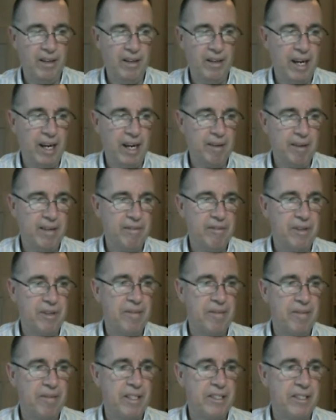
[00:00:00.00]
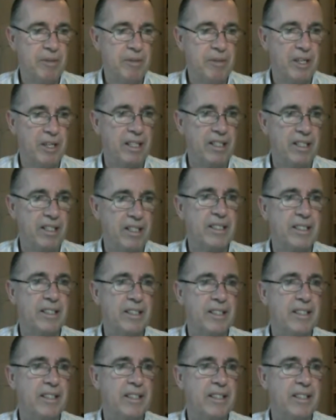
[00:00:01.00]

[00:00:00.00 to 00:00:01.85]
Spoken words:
Okay. I'm going to have to write them down somewhere else.